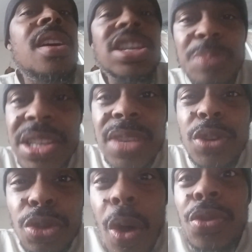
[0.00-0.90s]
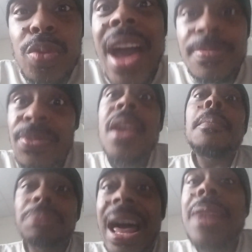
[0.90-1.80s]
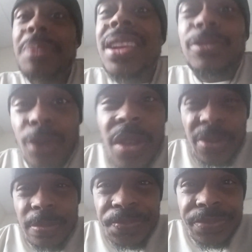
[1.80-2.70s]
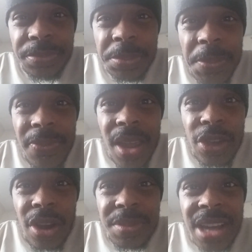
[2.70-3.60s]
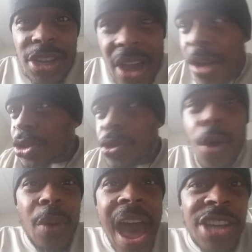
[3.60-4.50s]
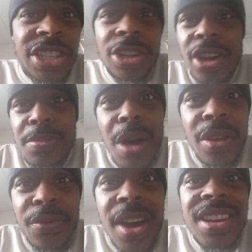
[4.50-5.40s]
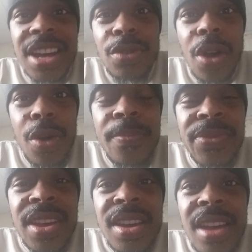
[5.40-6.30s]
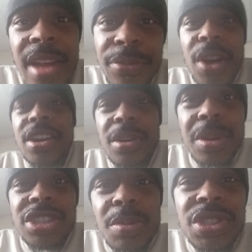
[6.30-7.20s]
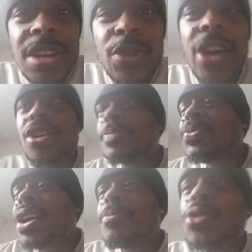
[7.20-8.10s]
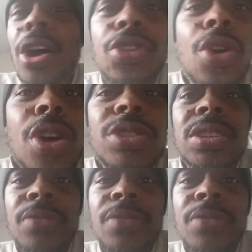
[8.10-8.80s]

especially if you throw the right black man in front of them. You know what I'm saying? You ain't gonna throw no ashy looking motherfucking Negro in front of them and some shit. You ain't gonna throw no